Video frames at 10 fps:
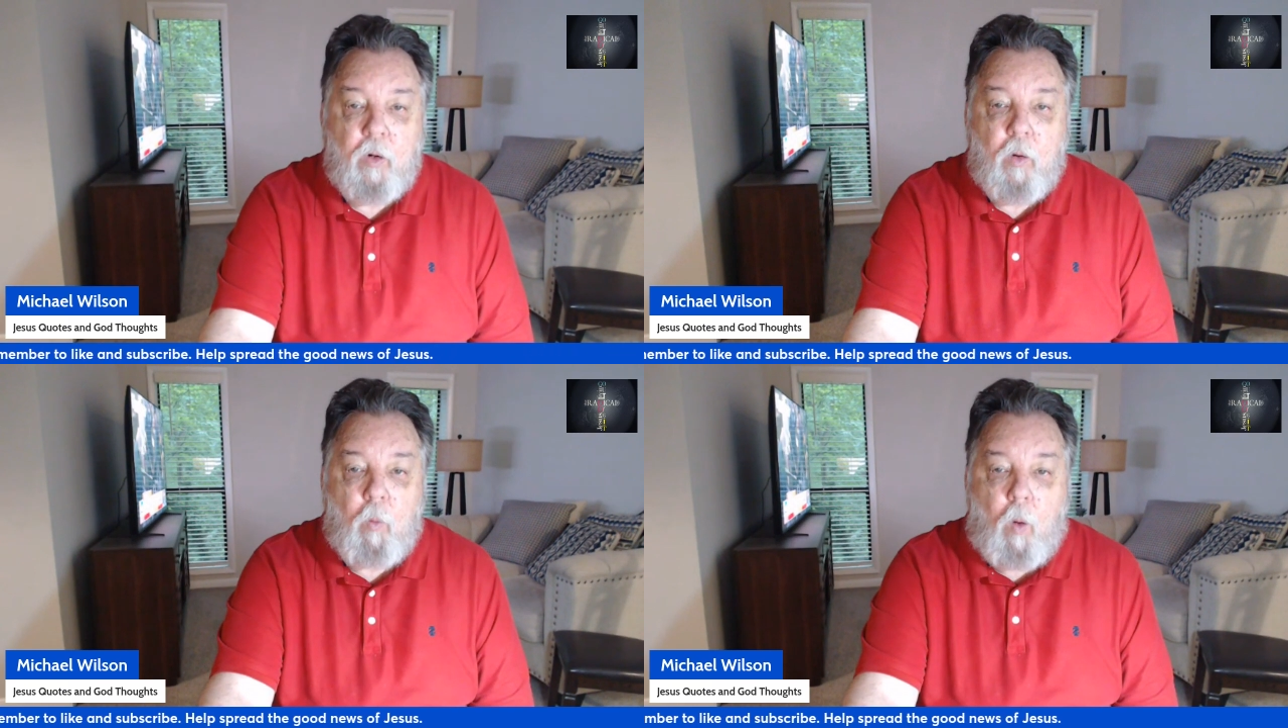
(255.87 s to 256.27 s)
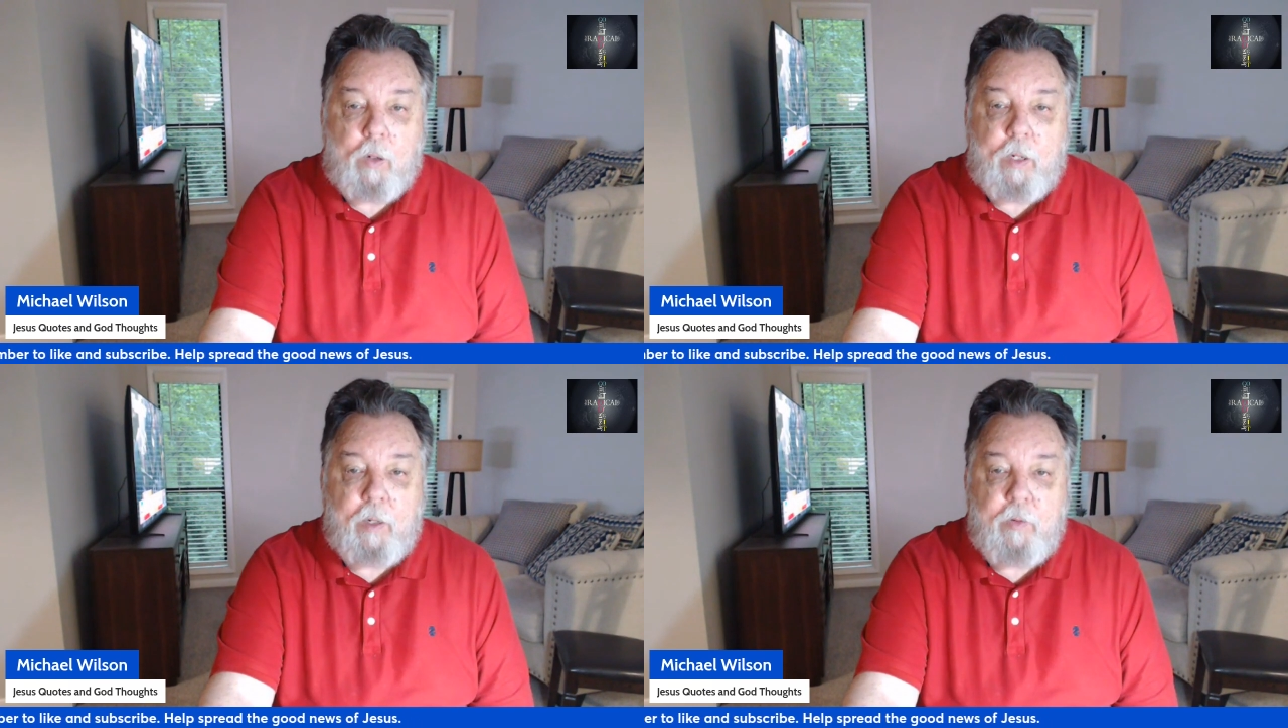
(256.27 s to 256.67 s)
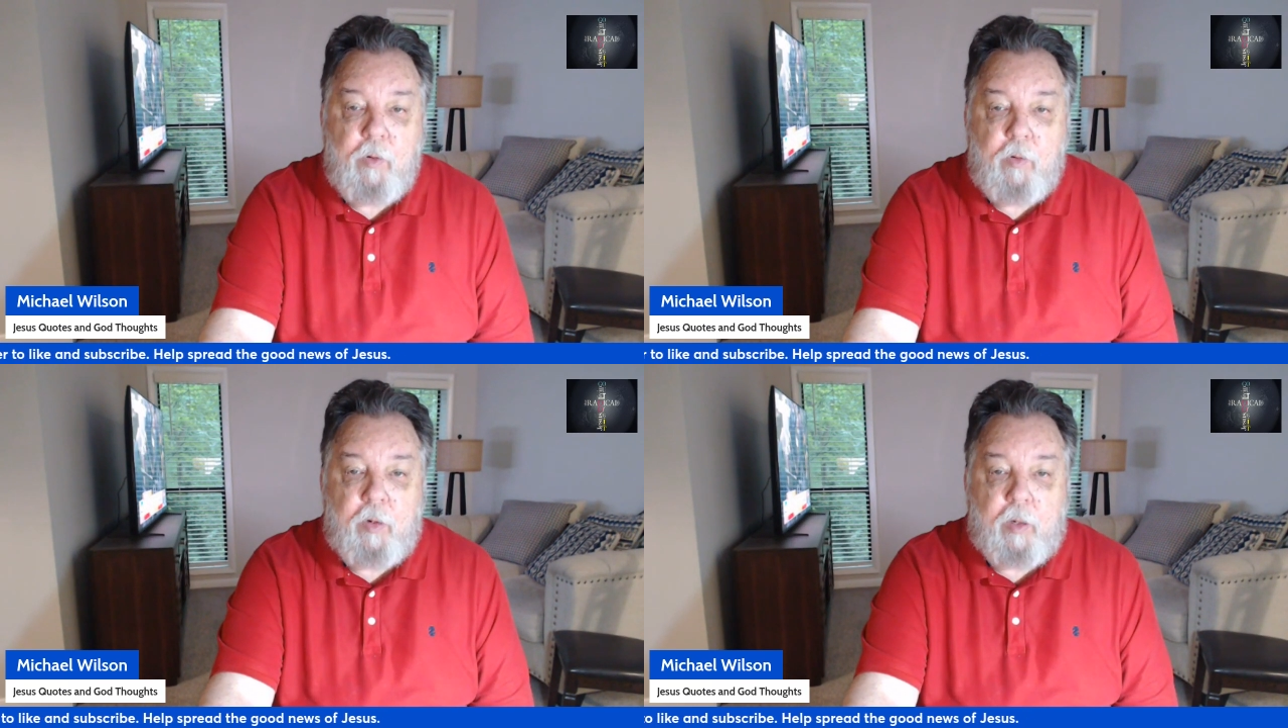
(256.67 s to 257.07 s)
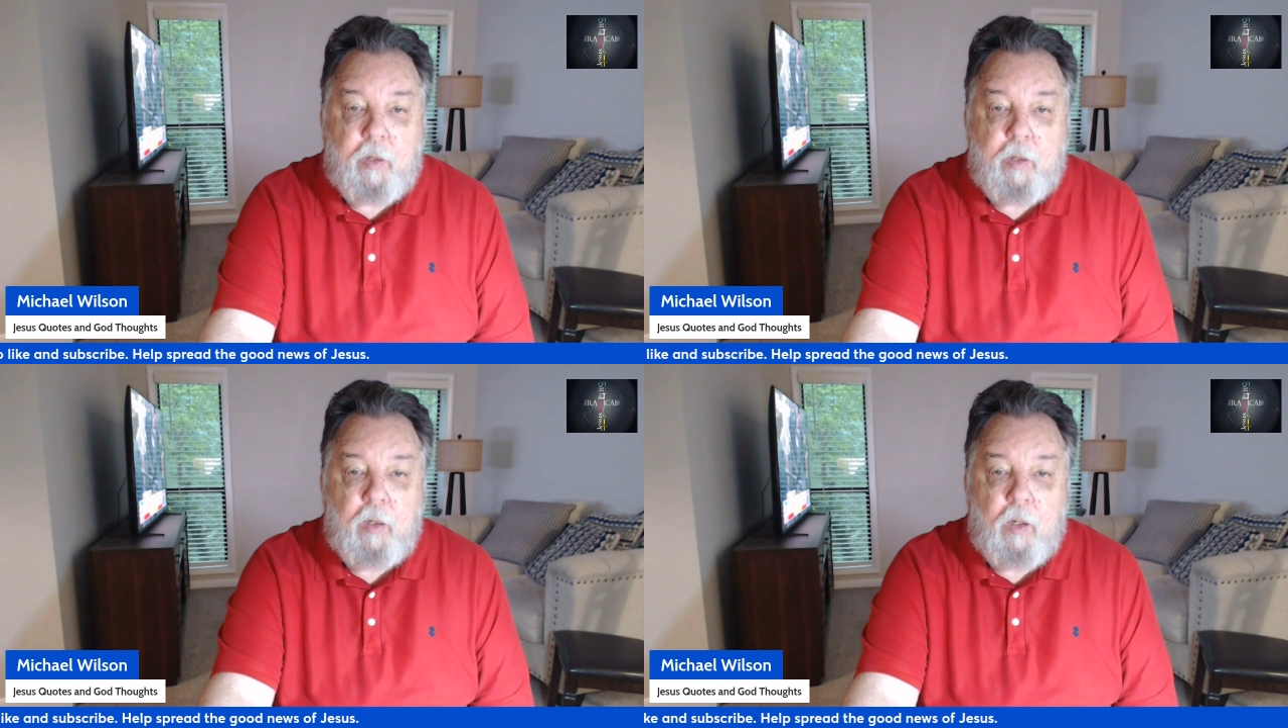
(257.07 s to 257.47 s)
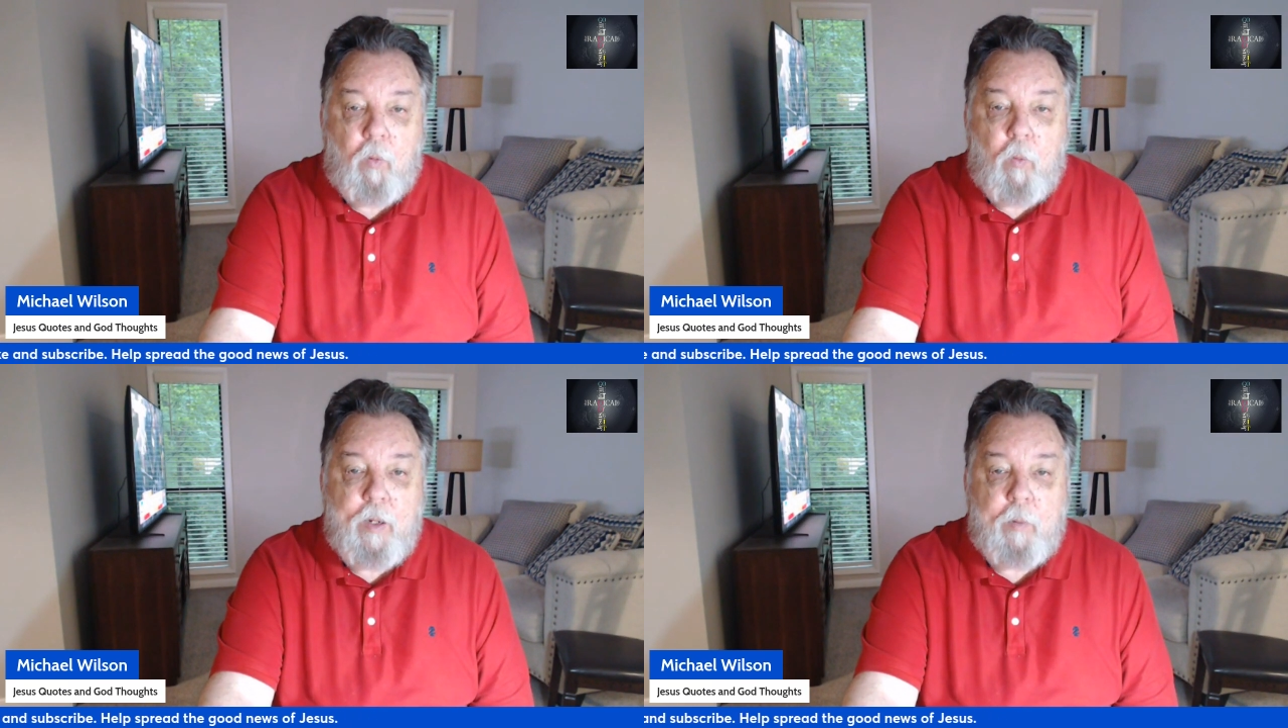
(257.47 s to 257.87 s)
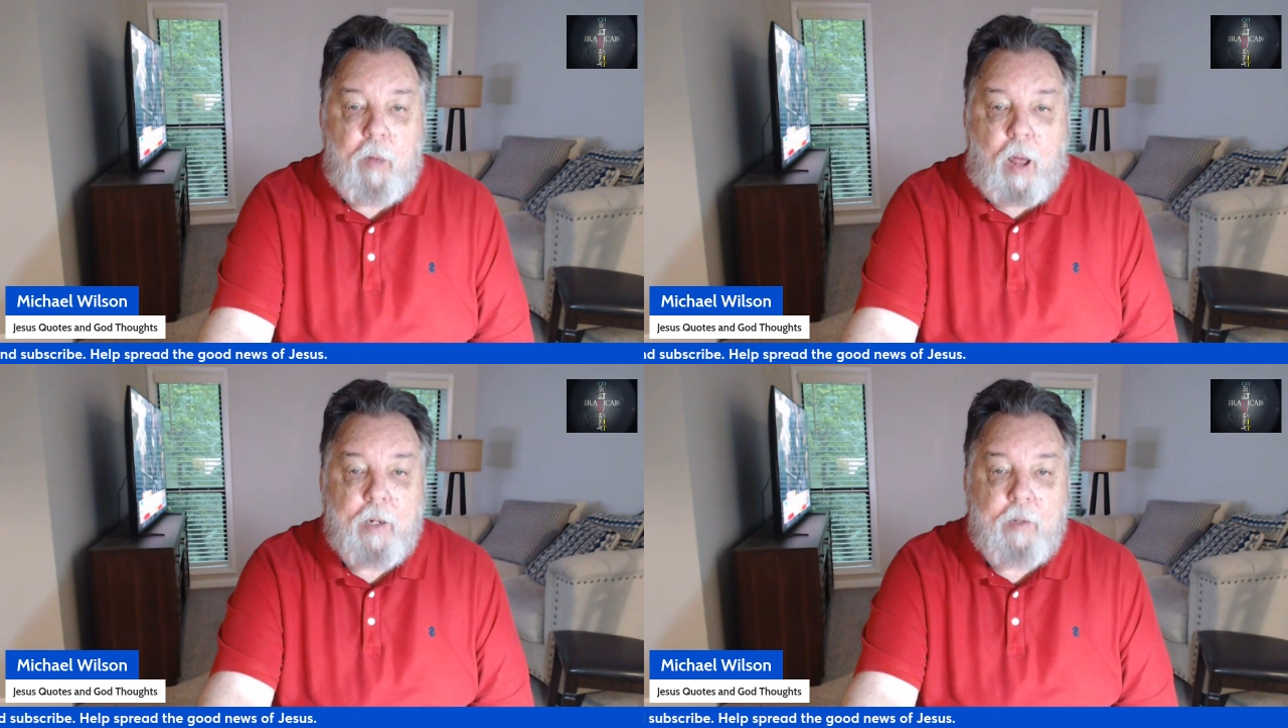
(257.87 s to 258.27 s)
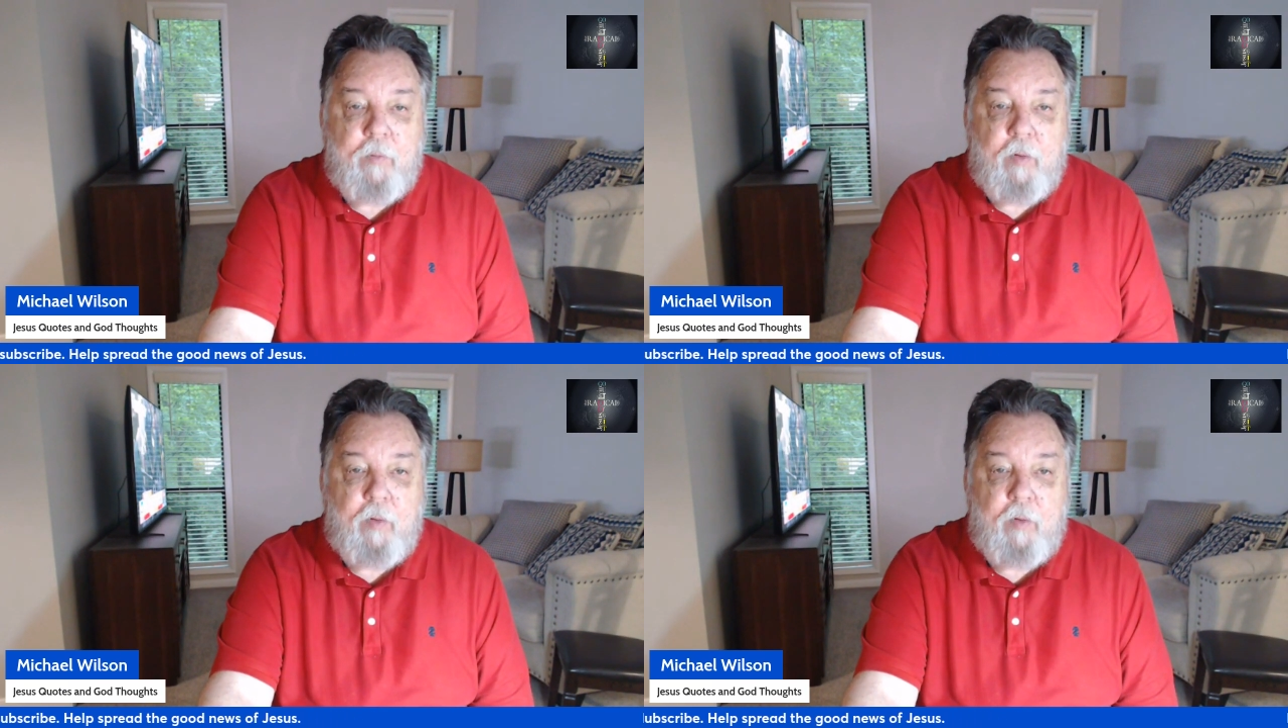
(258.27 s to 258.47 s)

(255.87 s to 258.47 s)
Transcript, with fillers: walking in unity, we embody the